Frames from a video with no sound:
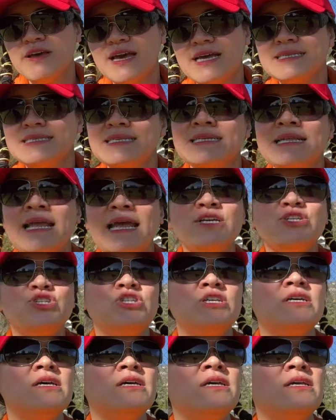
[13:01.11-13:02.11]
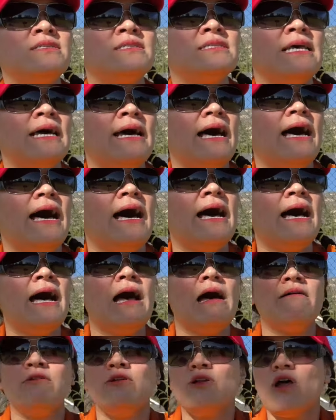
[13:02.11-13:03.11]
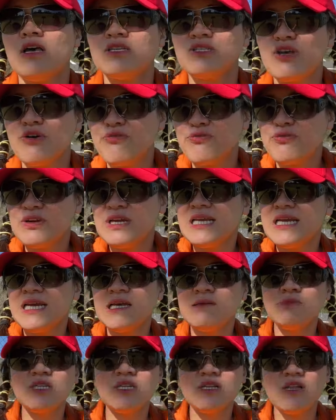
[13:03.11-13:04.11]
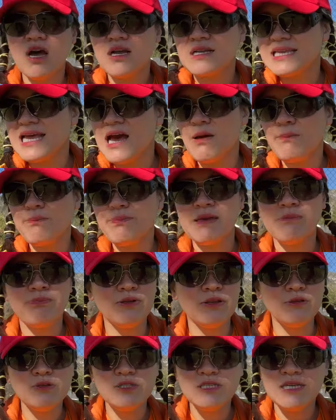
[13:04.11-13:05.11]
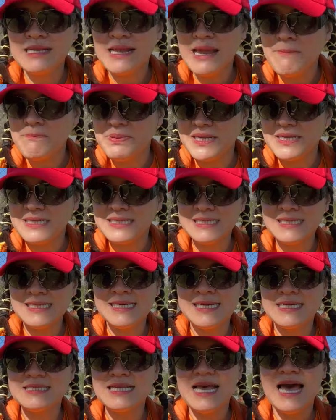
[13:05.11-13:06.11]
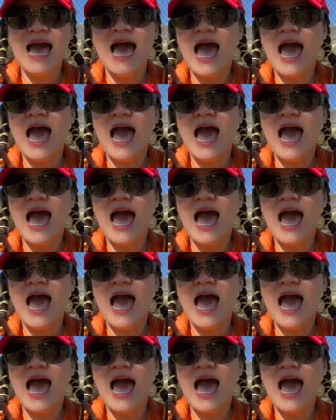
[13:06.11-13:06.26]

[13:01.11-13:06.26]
vaccinations, loss of freedoms, lockdown, people losing their business.